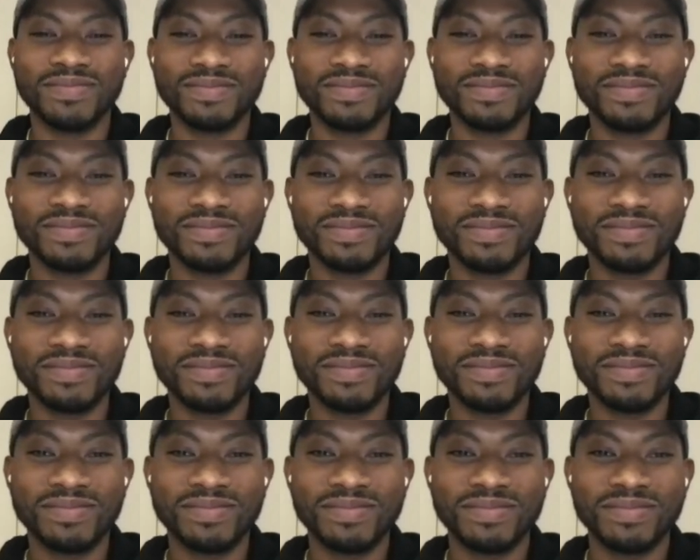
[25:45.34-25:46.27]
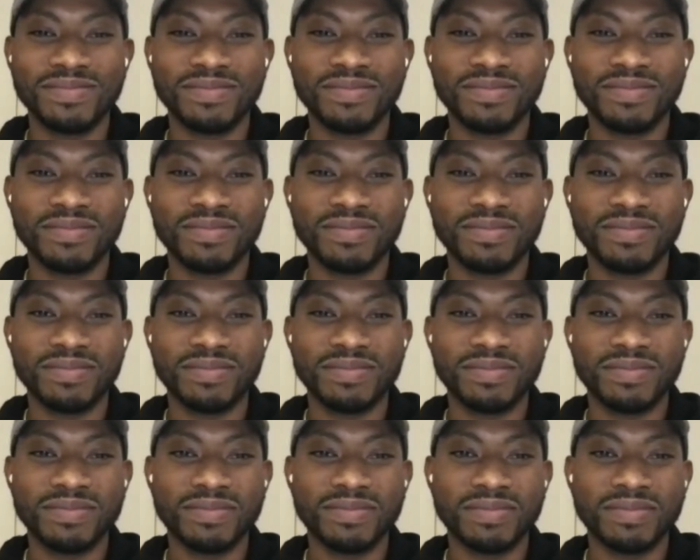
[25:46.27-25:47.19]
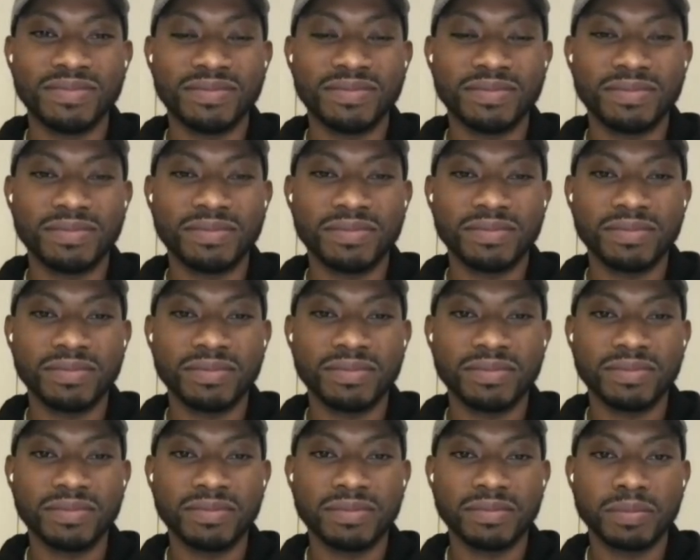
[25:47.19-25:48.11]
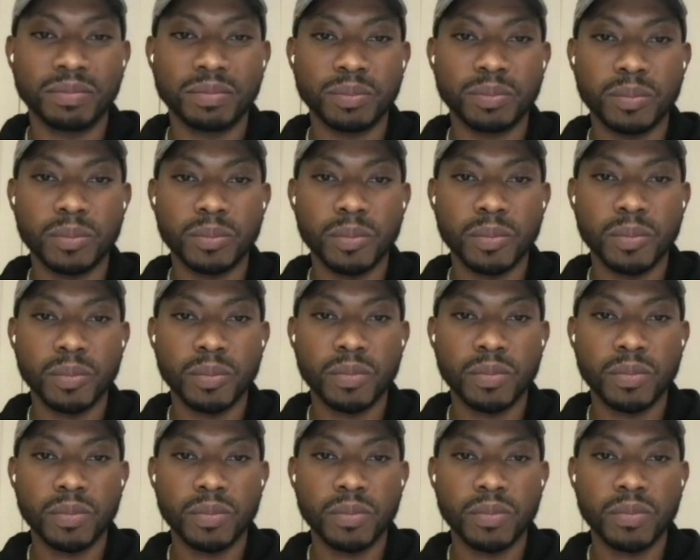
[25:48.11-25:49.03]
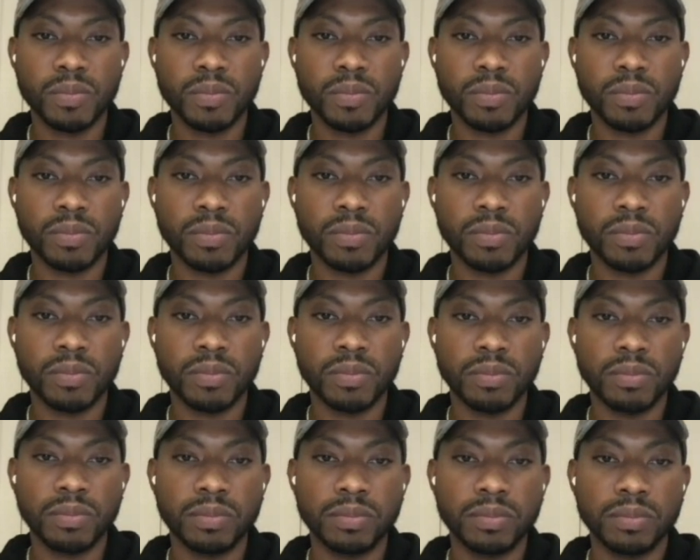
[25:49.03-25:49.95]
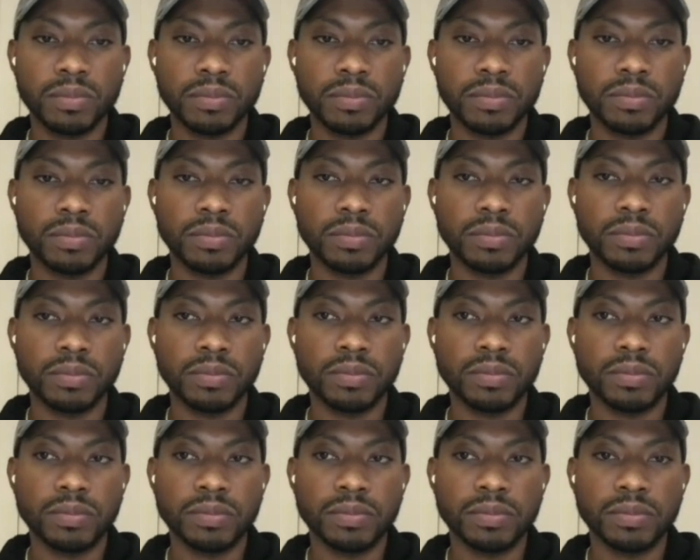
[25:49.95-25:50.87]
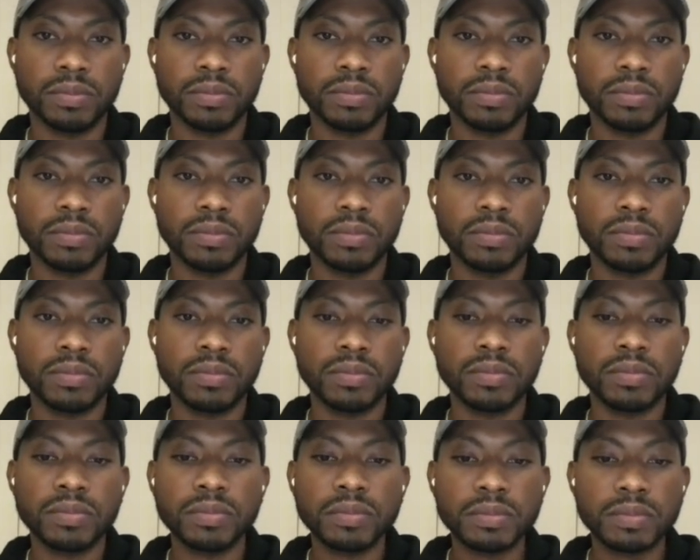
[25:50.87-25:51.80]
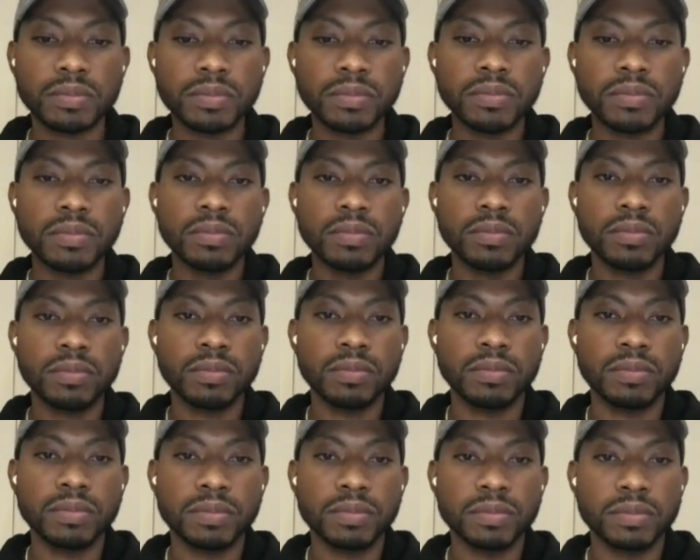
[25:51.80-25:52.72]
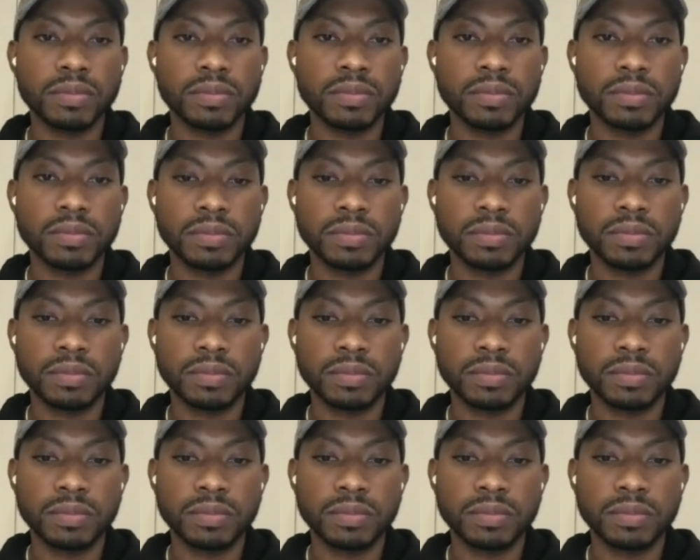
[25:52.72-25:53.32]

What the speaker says: The person shown says nothing.